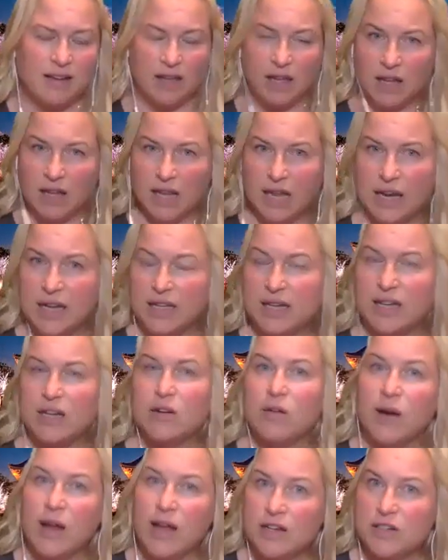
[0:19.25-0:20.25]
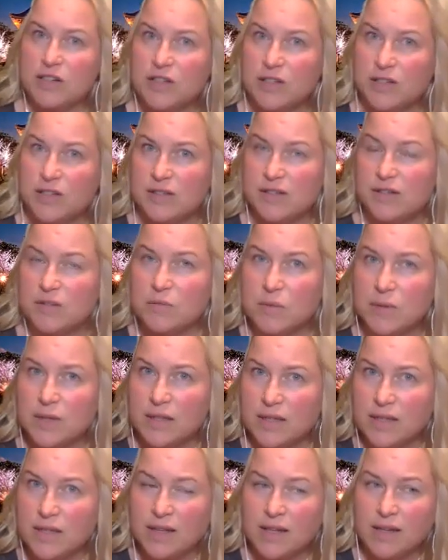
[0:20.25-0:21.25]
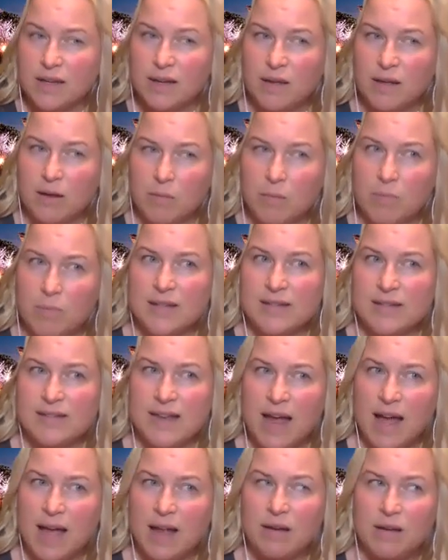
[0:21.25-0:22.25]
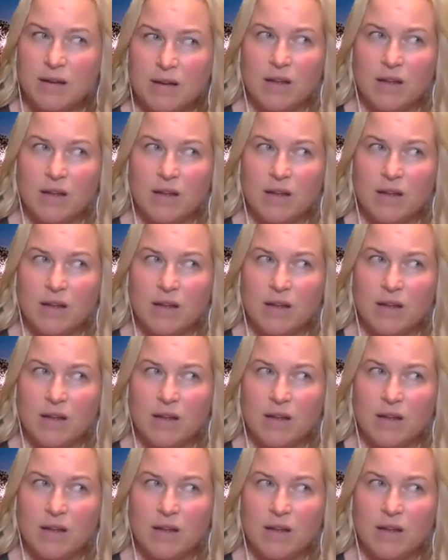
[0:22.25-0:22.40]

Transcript: a lot of the interactions and really, it's not,